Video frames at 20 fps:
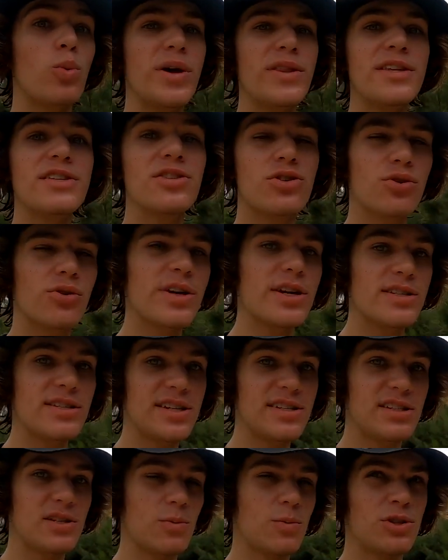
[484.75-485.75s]
When this creek
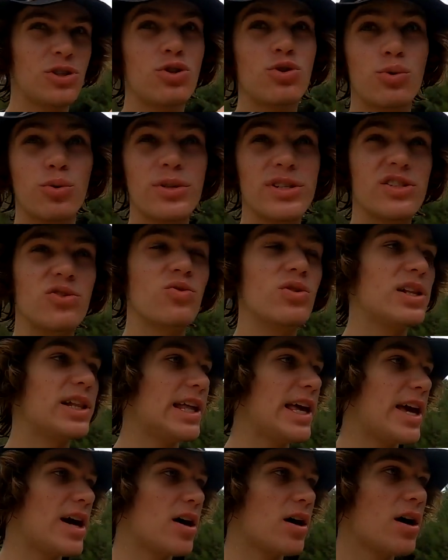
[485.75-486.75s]
system was crystal
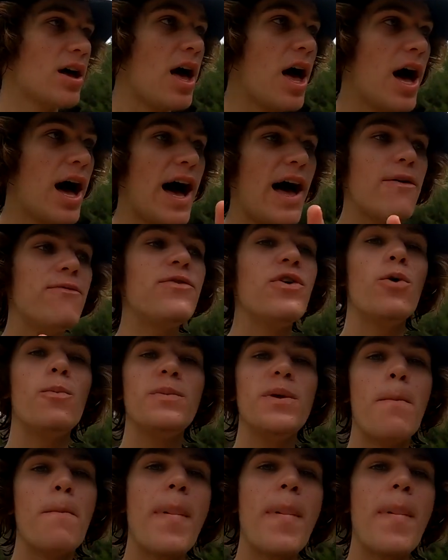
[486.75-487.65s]
clear, I filmed